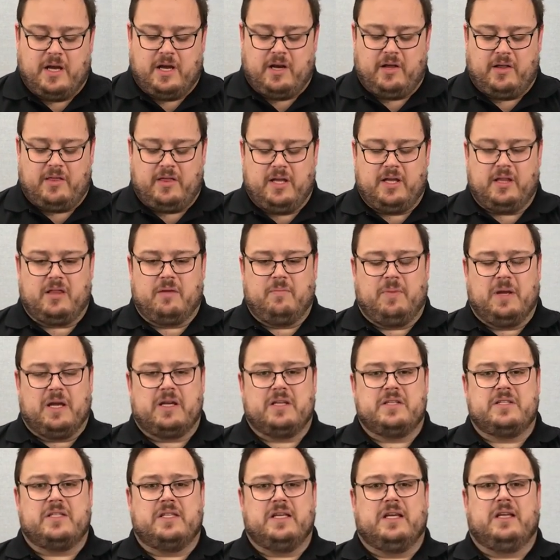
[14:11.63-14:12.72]
And I think the
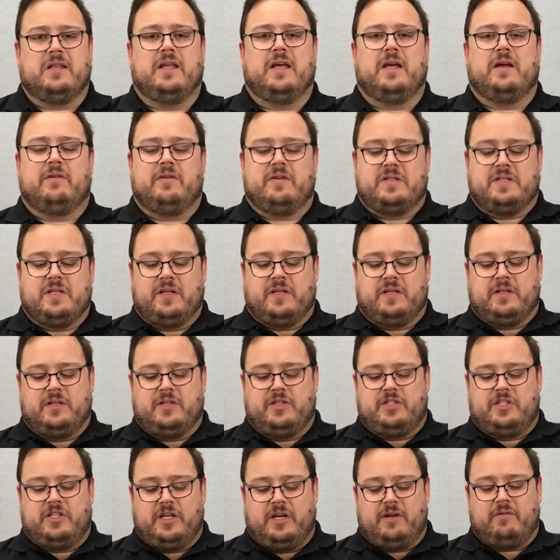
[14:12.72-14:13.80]
biggest thing there is
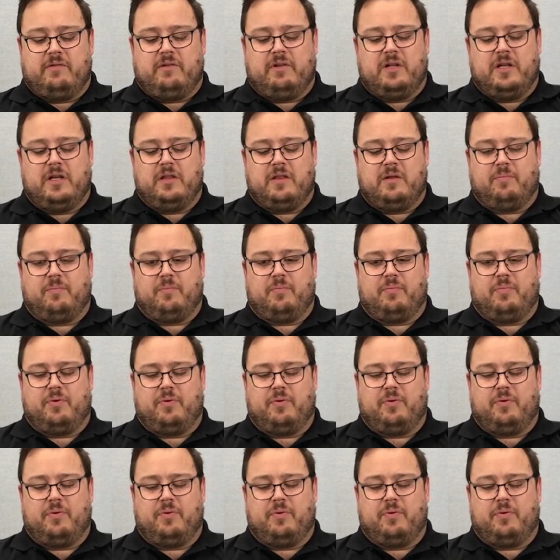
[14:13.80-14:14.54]
that generally the